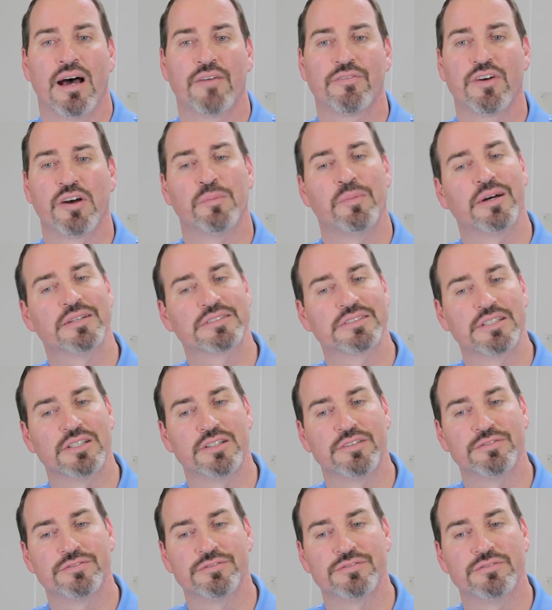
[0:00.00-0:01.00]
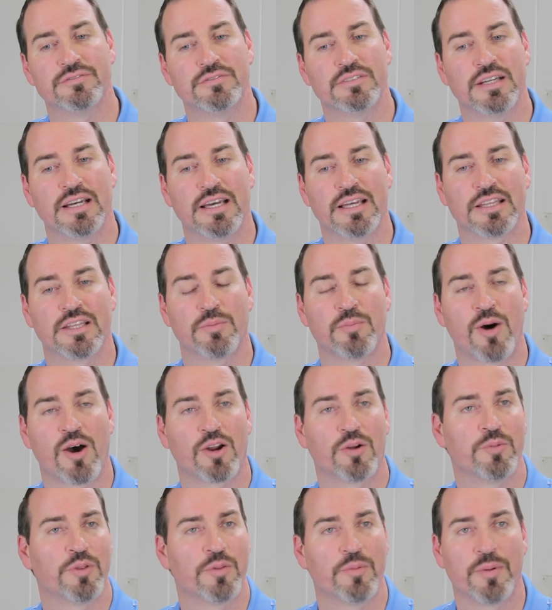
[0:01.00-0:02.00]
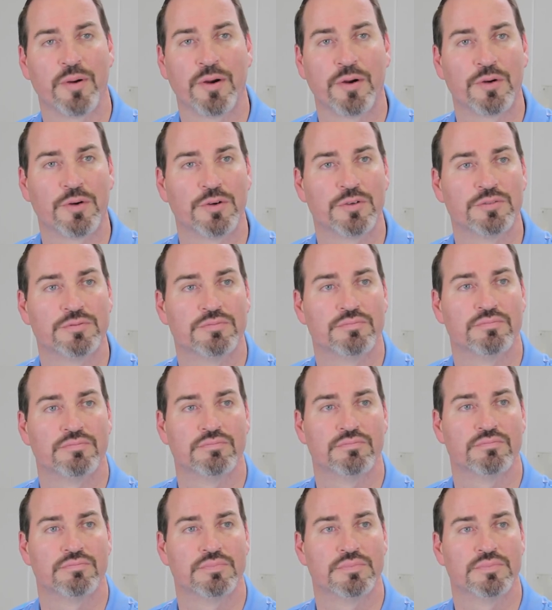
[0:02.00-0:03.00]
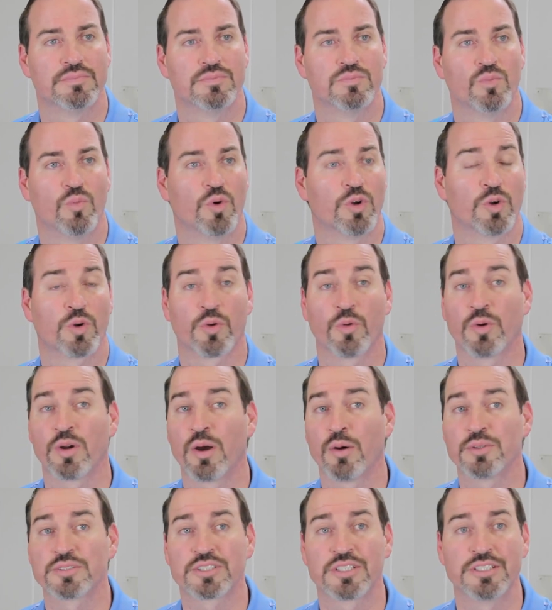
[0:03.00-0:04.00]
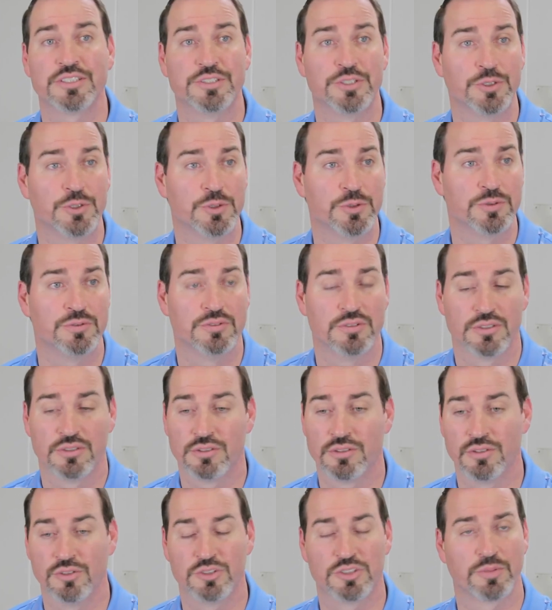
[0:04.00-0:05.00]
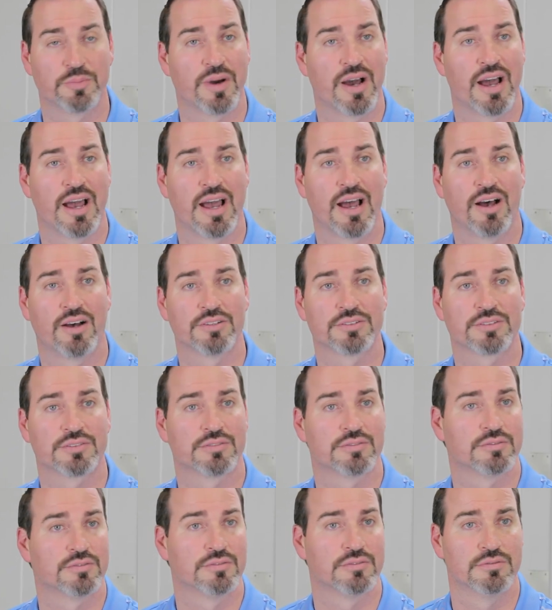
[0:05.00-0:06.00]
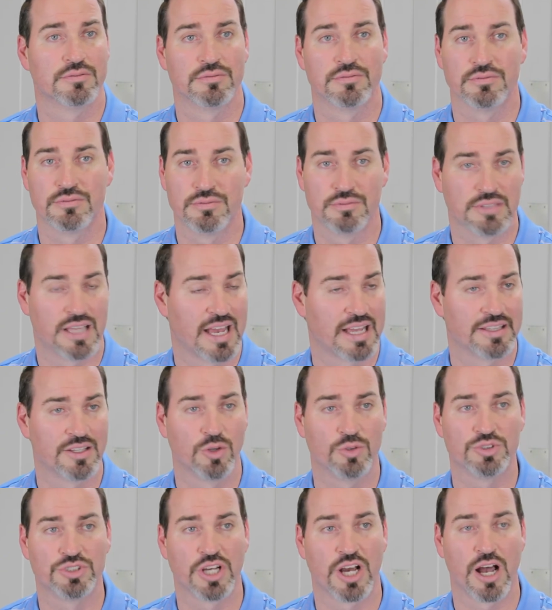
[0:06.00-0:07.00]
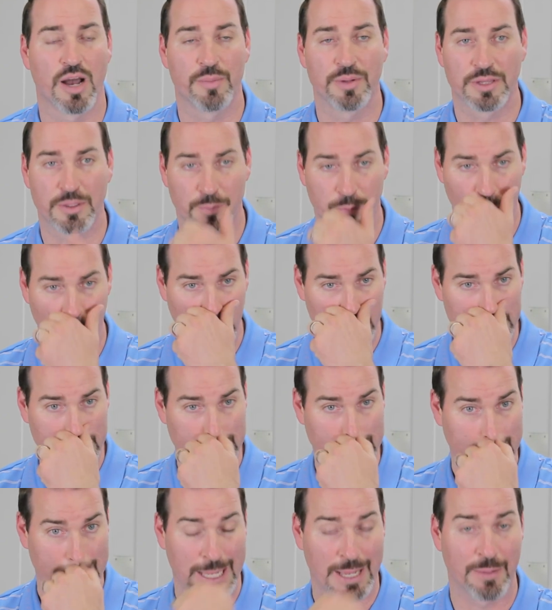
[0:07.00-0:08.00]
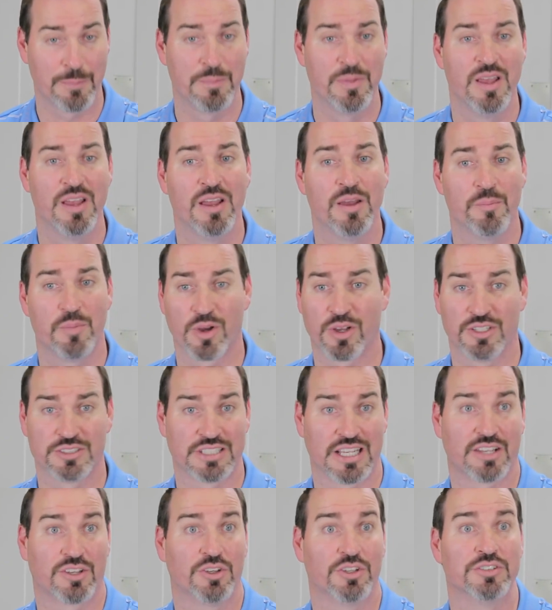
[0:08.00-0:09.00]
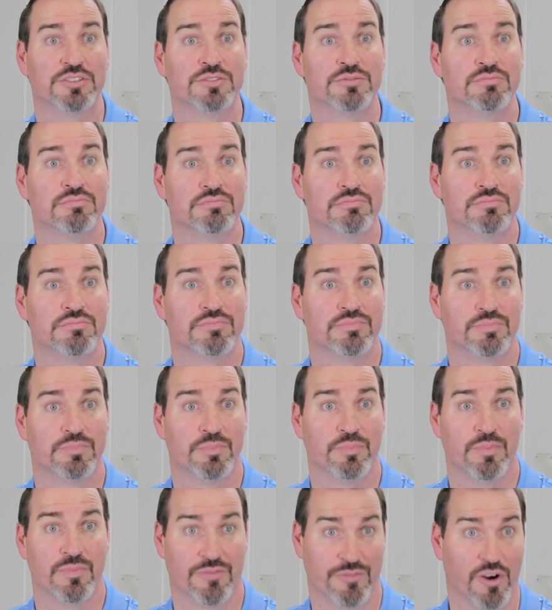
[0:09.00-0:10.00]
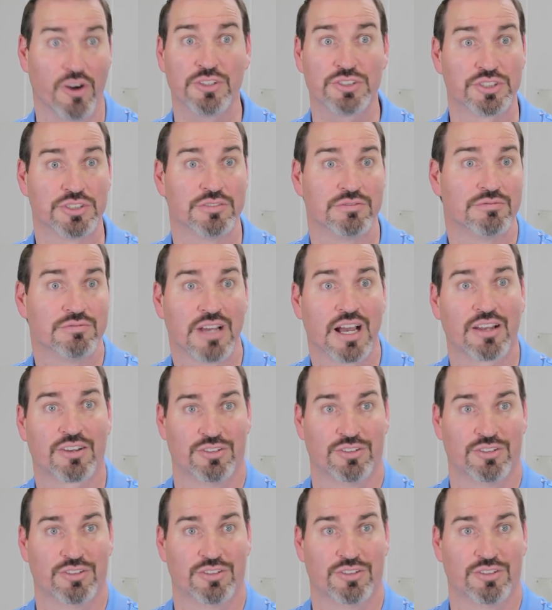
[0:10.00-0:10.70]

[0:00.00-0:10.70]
I found myself at the bottom of the barrel, wondering what I was going to do, losing my house, had no job at the point in time because I couldn't function.